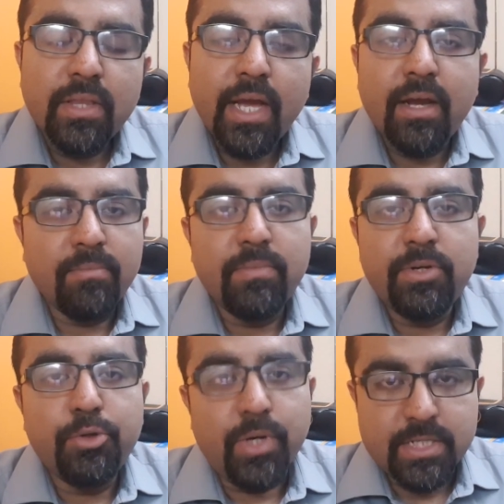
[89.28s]
they
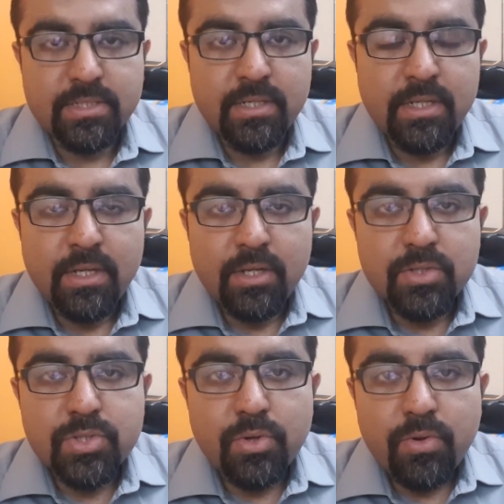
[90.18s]
come to us.
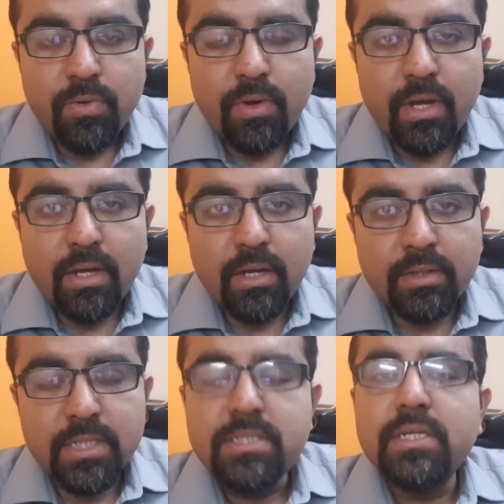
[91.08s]
So
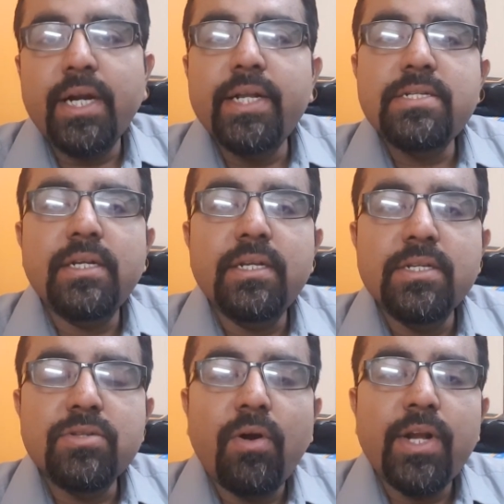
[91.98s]
this condition
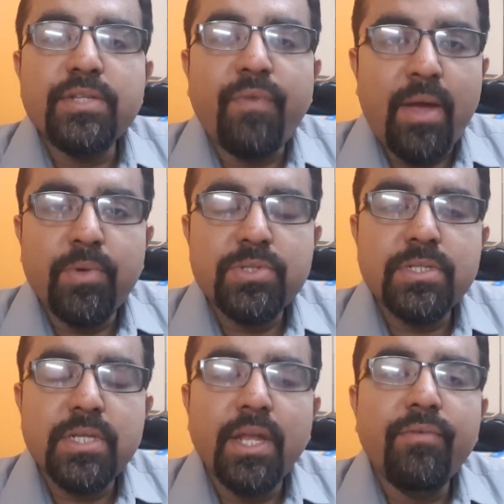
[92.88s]
is called as
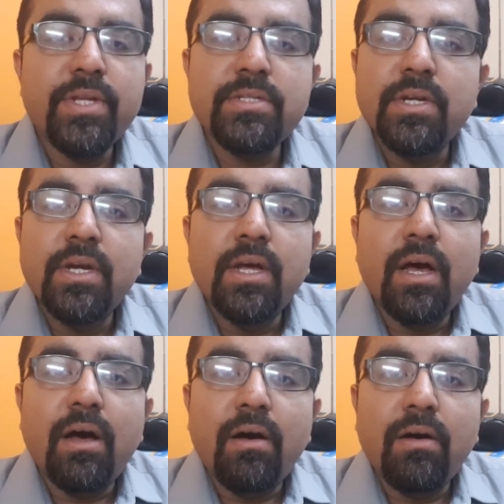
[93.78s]
phimosis, in which
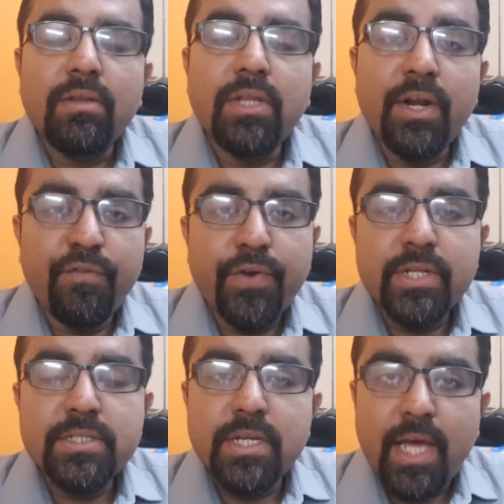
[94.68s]
the
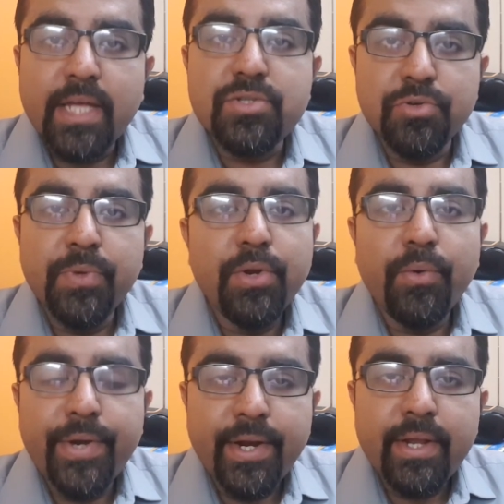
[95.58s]
difference has to be
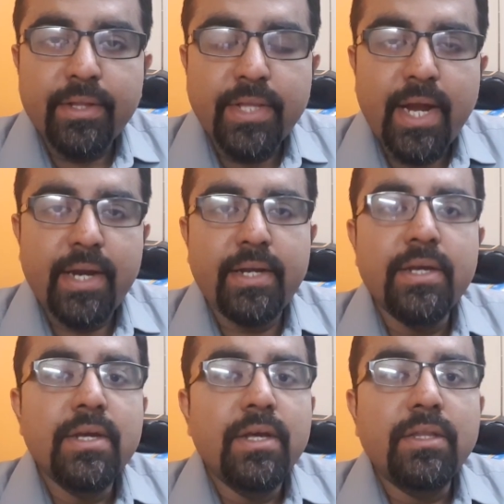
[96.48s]
noted that
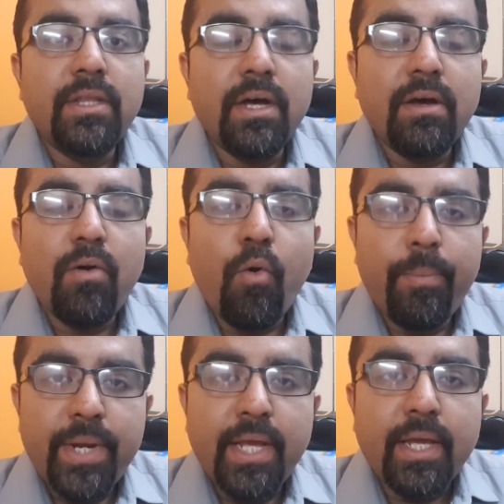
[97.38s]
the
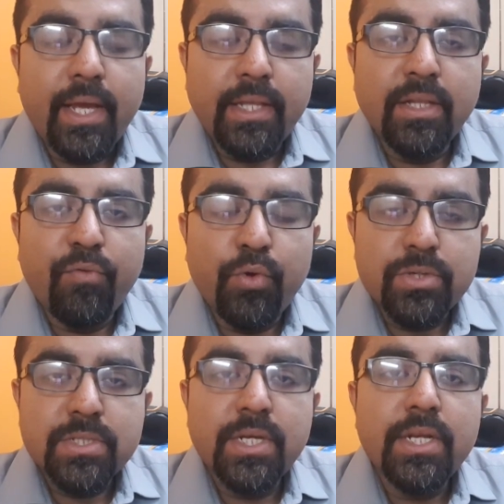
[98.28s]
opening in the
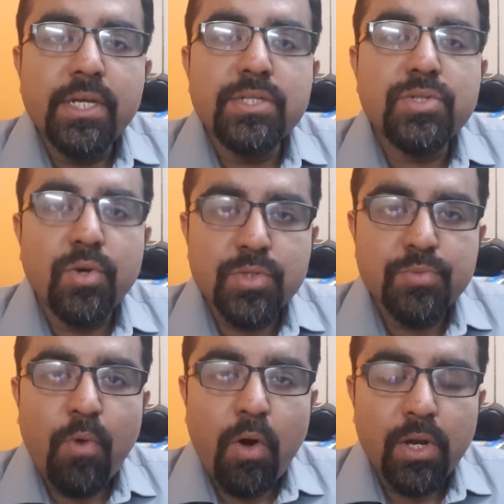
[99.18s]
foreskin is so
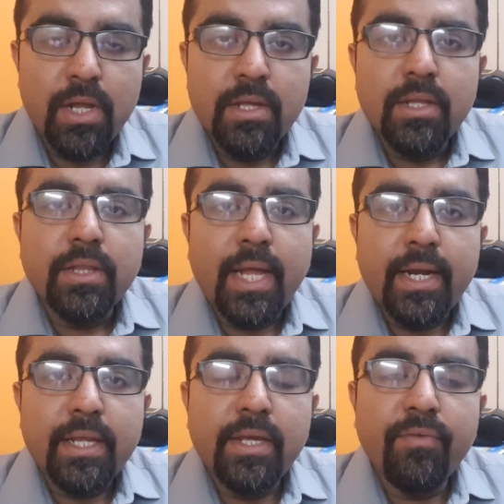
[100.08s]
small
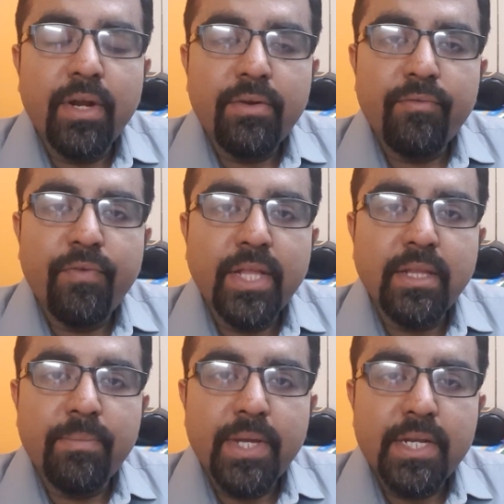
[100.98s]
that even
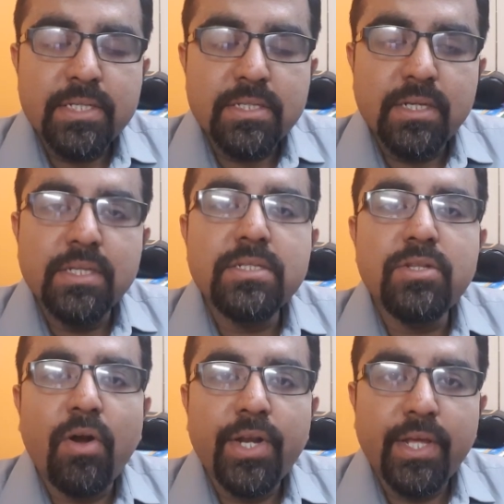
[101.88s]
when the penis is
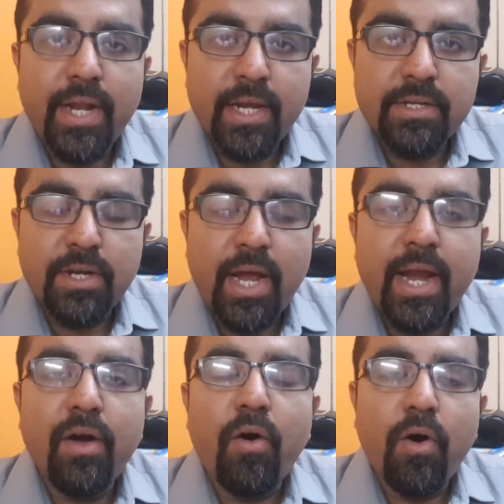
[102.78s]
not erect
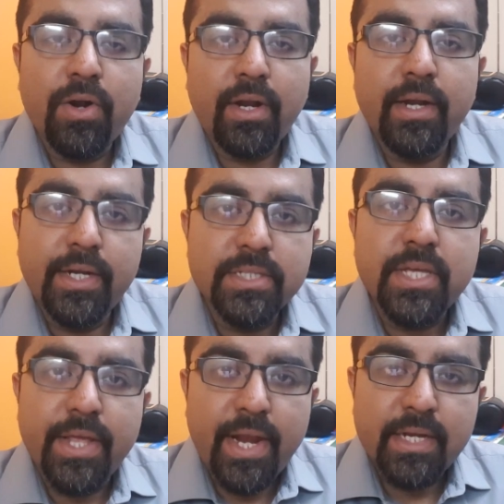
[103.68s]
or it
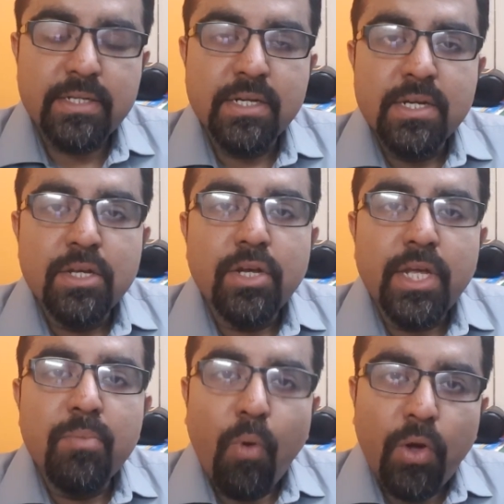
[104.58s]
is erect,
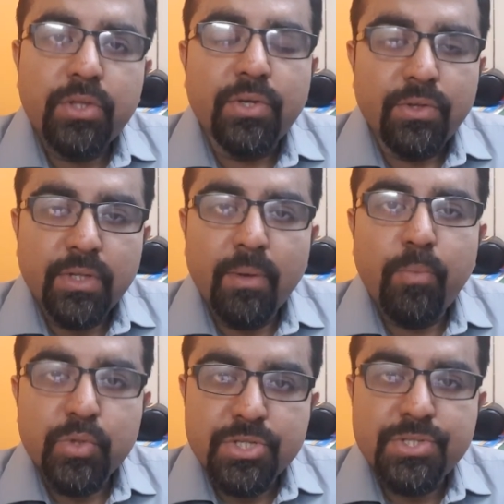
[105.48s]
in both the
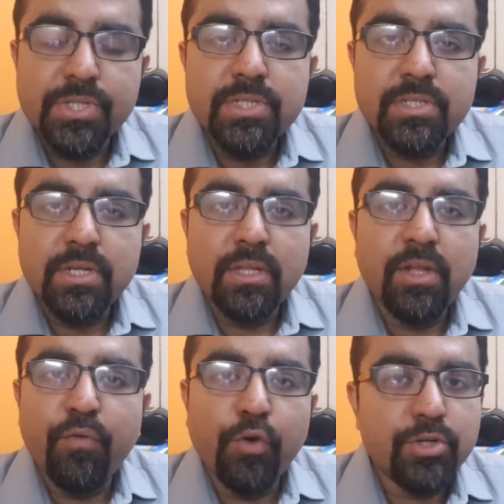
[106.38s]
positions
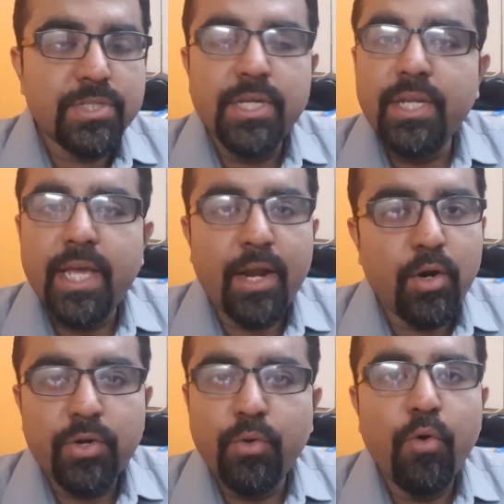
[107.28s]
the foreskin
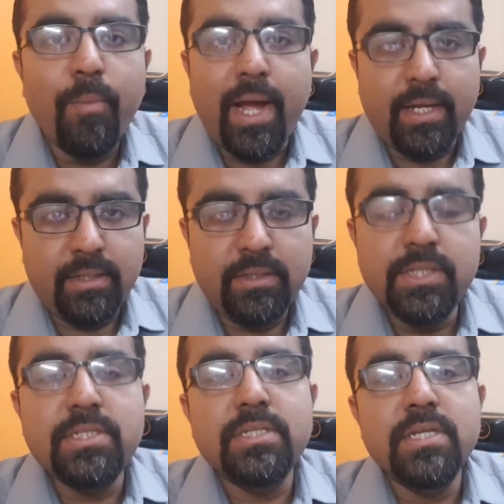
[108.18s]
cannot go back.
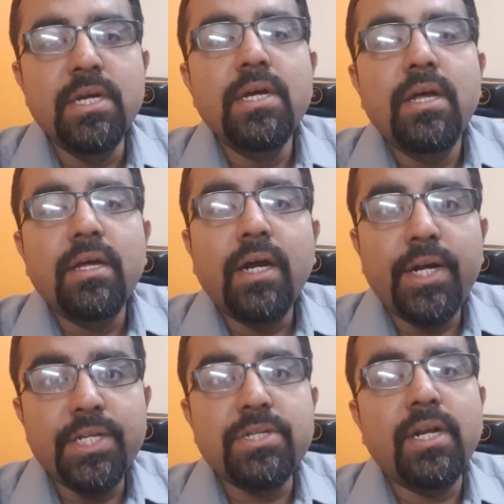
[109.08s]
This is
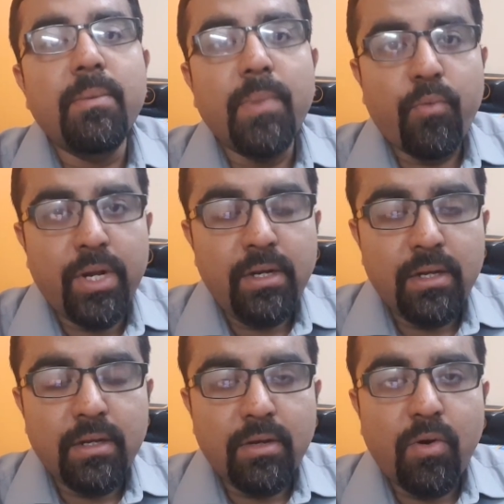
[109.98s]
condition number
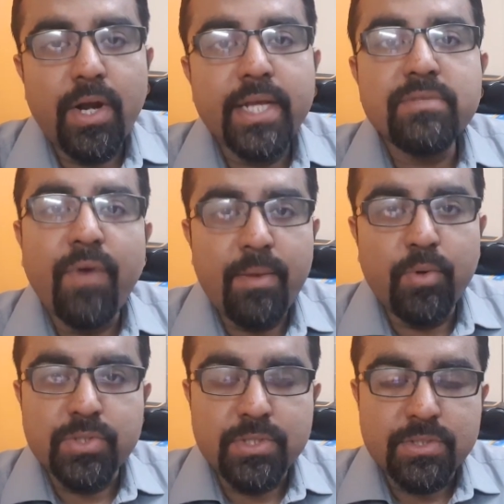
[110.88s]
one, called as
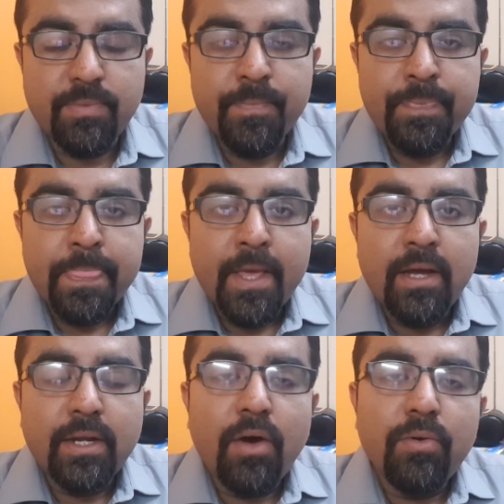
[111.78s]
phimosis.
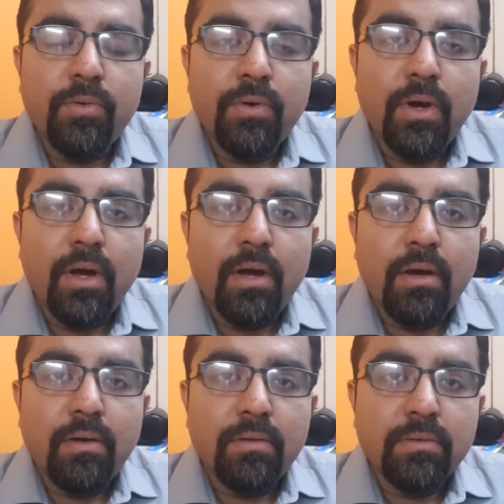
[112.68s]
Now
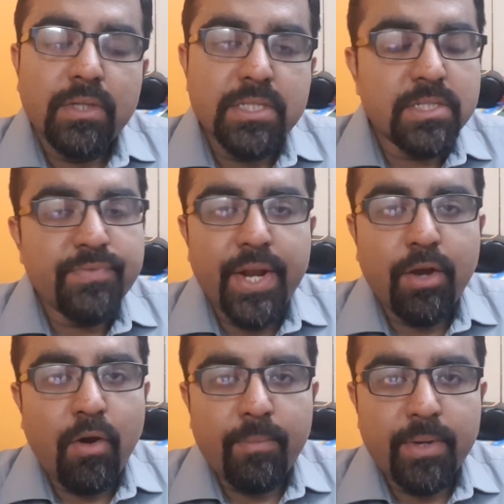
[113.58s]
this is
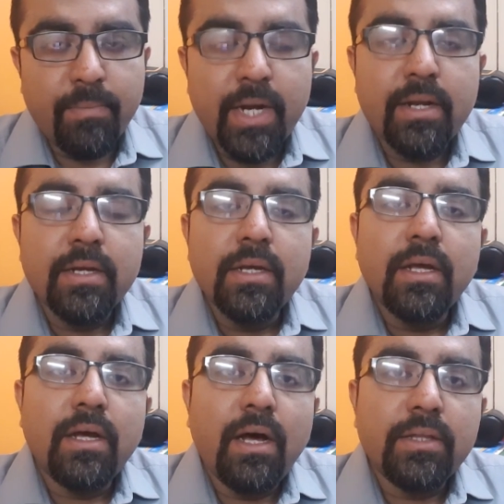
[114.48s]
very common, but
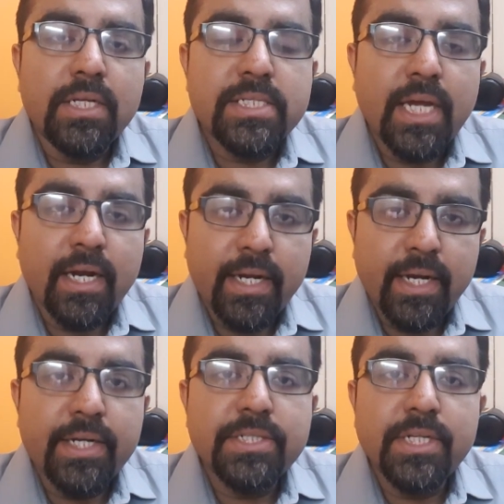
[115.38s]
the second
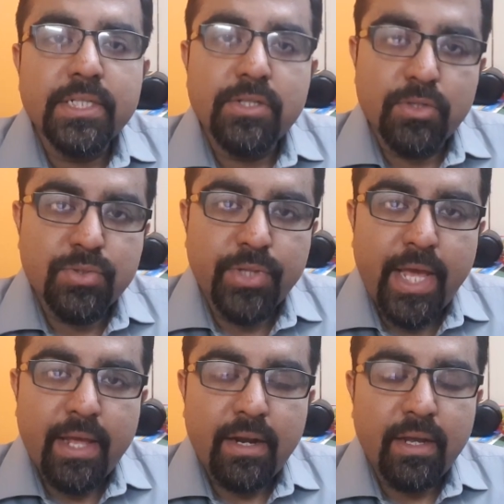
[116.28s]
condition is also
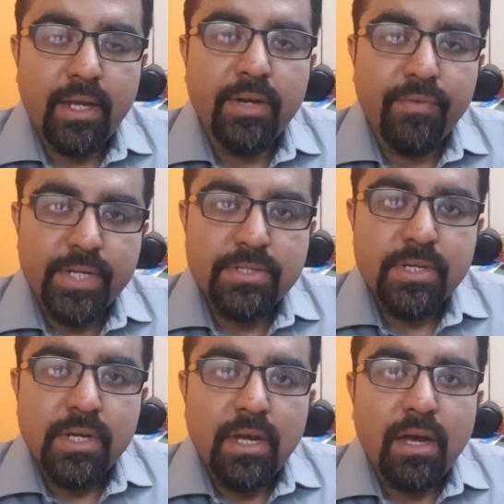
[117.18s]
there, in which
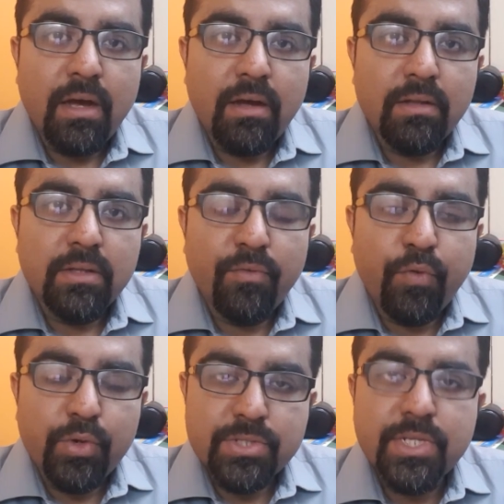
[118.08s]
the
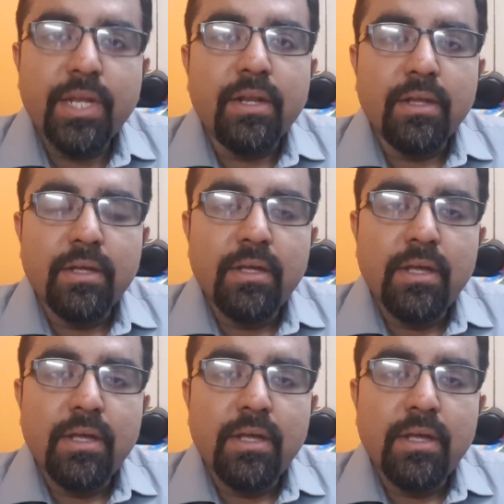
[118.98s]
foreskin